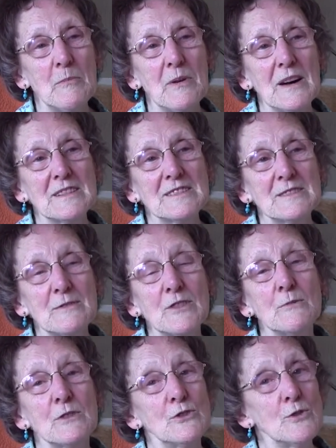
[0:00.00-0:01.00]
But
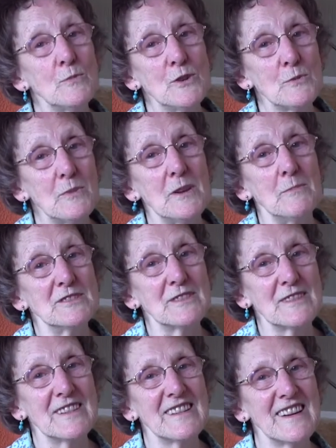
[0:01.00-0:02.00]
there were no more
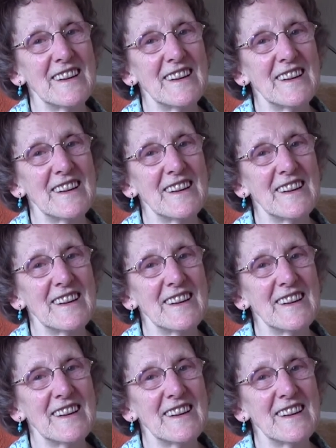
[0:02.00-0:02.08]
babies.